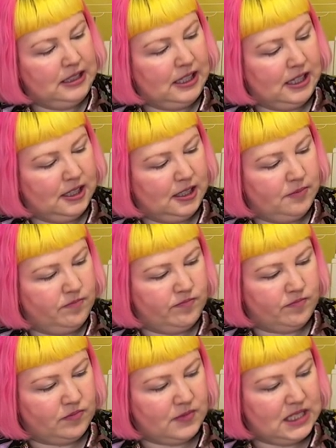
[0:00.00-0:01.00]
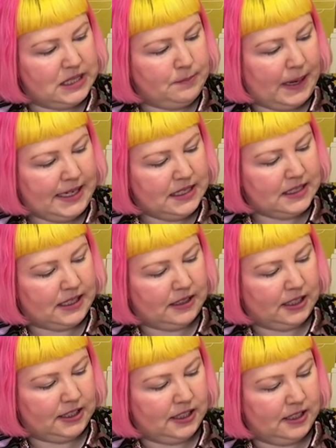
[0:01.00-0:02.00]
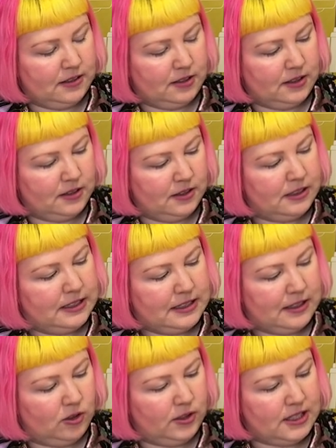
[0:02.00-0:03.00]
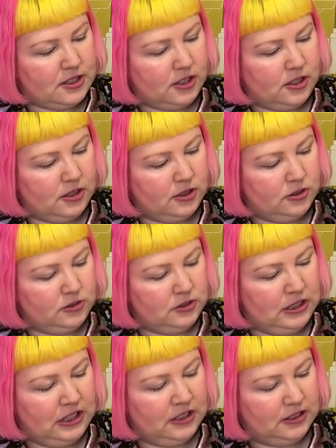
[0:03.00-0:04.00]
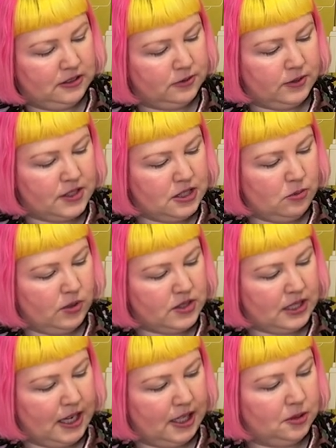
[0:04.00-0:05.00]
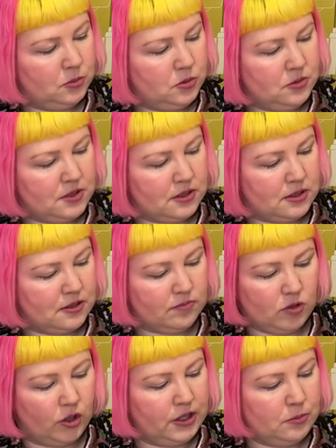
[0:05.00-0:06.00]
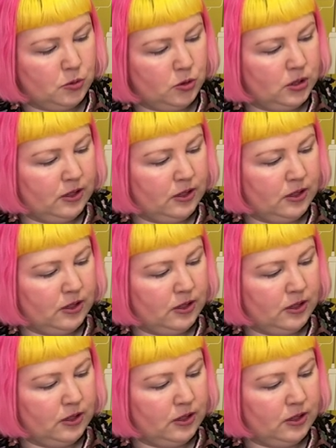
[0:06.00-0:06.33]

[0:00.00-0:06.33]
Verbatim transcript: um, space scene, like the all these cute little fuzzy wuzzy animals on the moon.